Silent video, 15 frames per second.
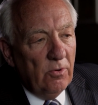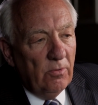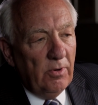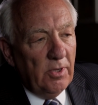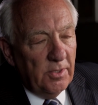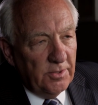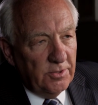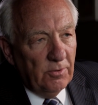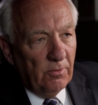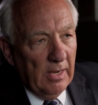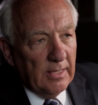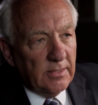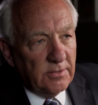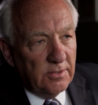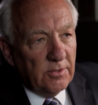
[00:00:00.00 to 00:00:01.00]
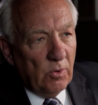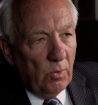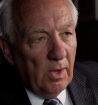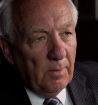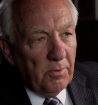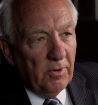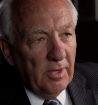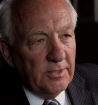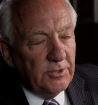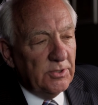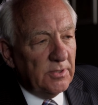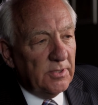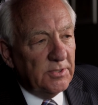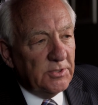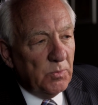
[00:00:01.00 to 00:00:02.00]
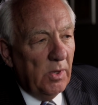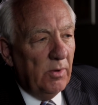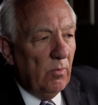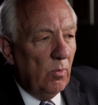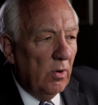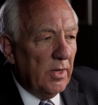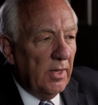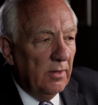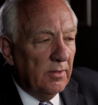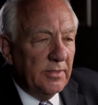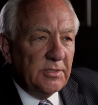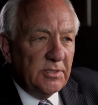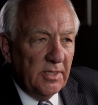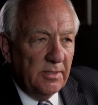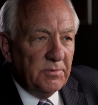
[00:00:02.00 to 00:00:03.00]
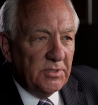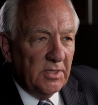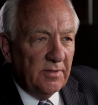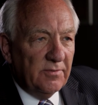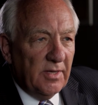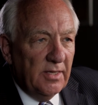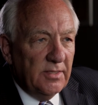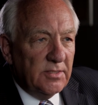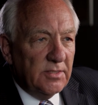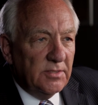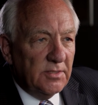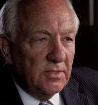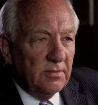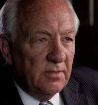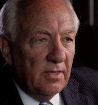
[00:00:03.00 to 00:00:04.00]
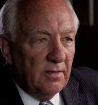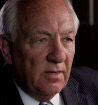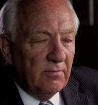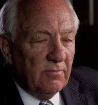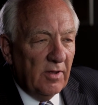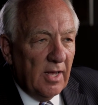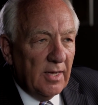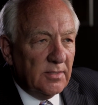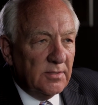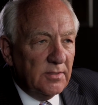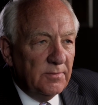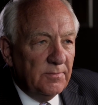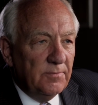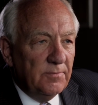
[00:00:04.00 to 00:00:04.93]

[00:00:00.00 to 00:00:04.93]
really direct cooperation because we were working on the same set of cases and and, and facts.